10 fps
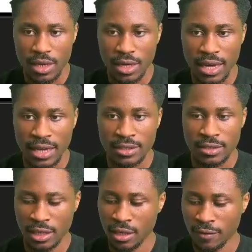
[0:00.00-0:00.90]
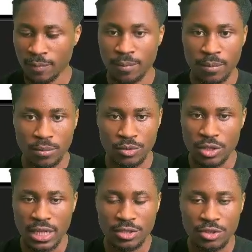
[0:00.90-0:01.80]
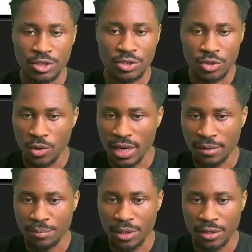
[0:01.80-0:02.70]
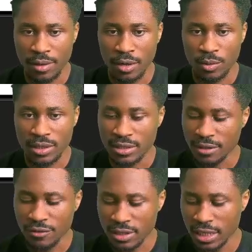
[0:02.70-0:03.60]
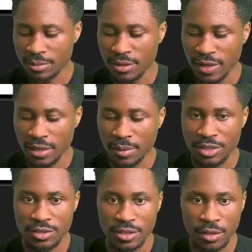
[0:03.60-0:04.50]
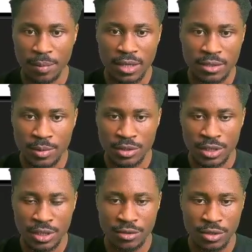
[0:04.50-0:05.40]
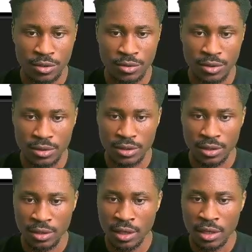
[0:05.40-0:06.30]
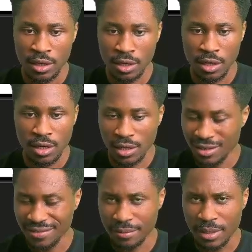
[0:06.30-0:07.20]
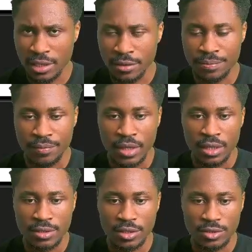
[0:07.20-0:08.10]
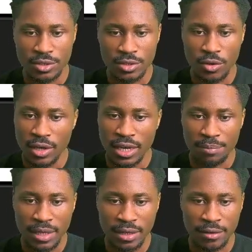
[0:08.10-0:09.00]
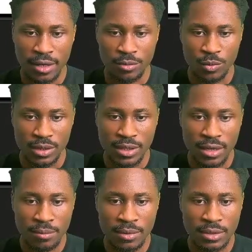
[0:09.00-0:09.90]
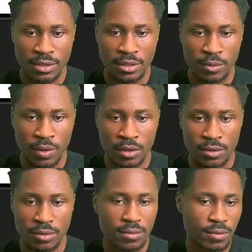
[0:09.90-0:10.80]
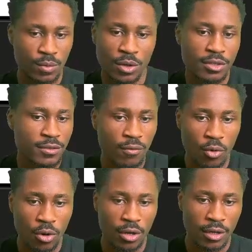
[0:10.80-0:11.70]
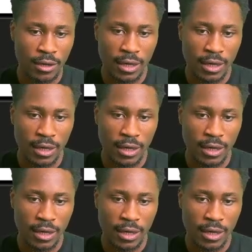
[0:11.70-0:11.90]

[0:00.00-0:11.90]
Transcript: And you can actually just go ahead and play around with the different types of animations that are possible here. So you can see a lot of them here. So just go ahead, play around with them, see what works for